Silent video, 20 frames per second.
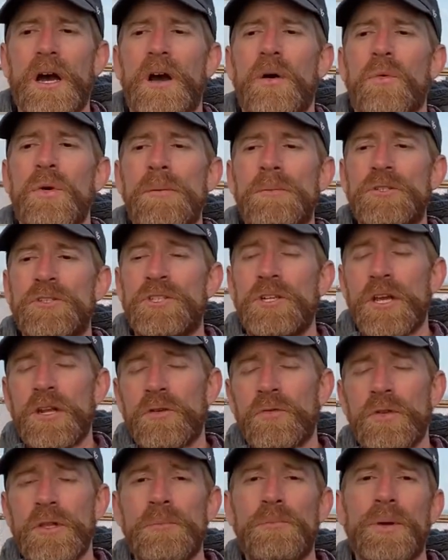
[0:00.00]
We
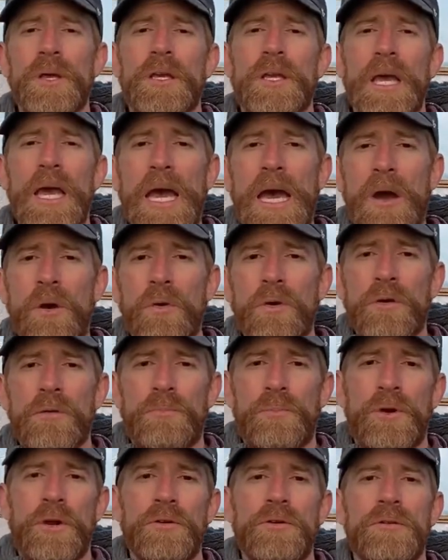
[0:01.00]
generally pick our
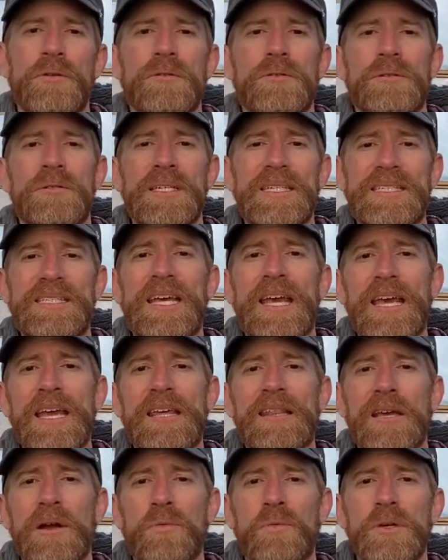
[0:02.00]
produce the day
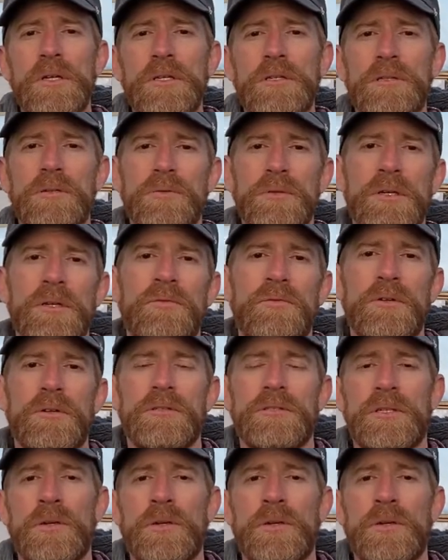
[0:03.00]
that we deliver it.